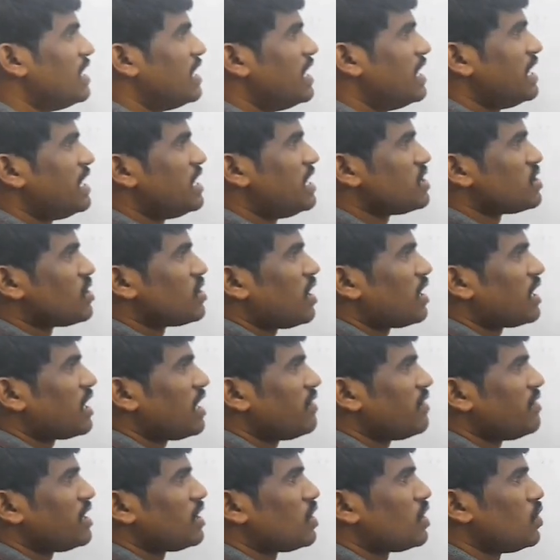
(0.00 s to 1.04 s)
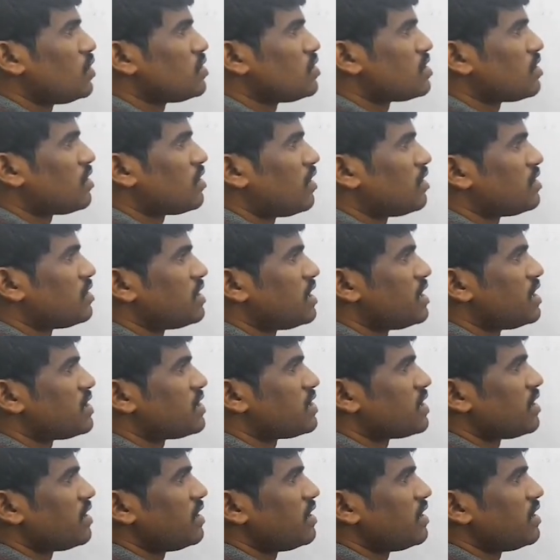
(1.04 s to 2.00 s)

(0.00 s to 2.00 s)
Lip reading: it is not having closed conjugation.